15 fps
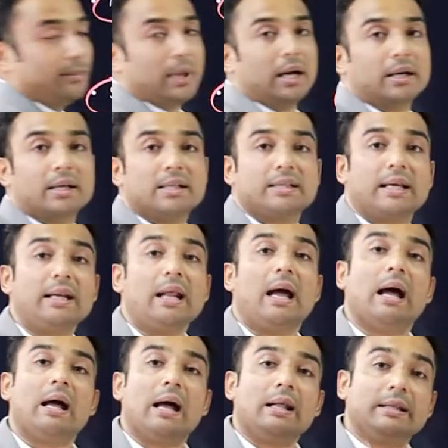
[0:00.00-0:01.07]
markers and
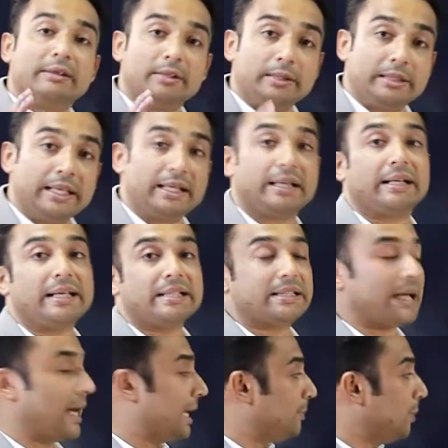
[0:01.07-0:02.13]
uh, decreased
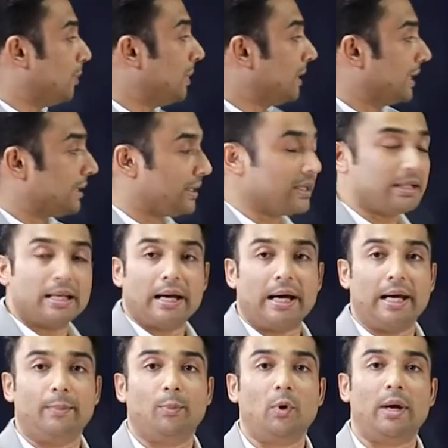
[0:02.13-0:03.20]
albumin, that is
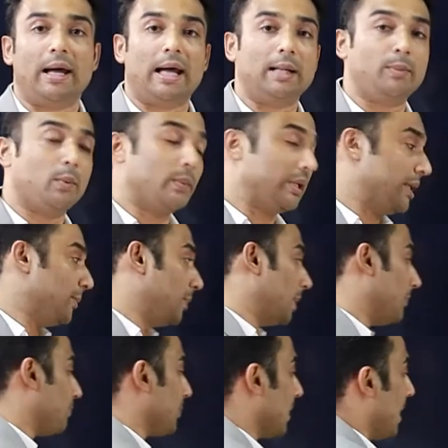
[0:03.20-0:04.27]

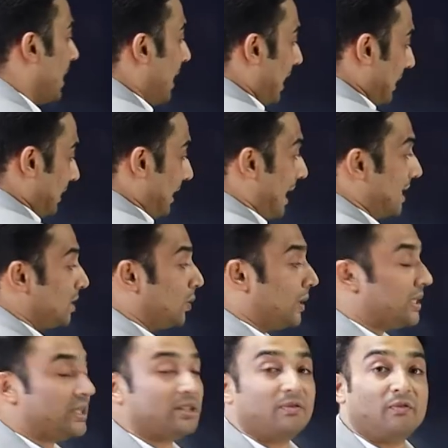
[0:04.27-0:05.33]
hypoalbuminemia. And last
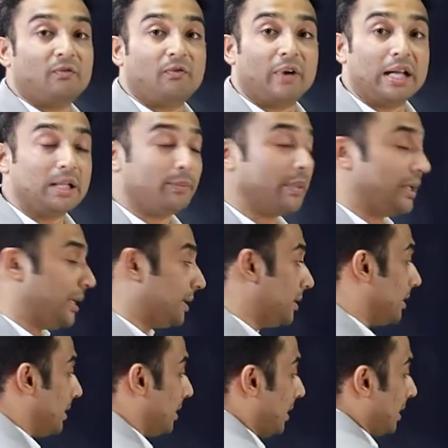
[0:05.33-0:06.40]
one is fulminant.
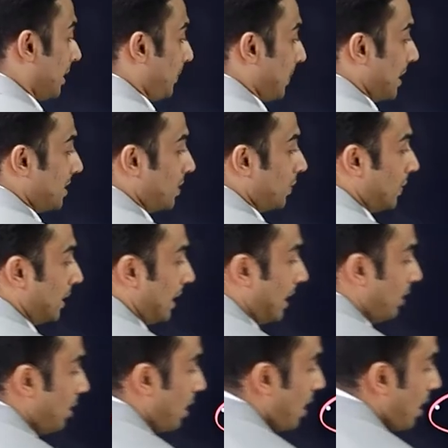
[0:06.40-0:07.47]
Here the patient will have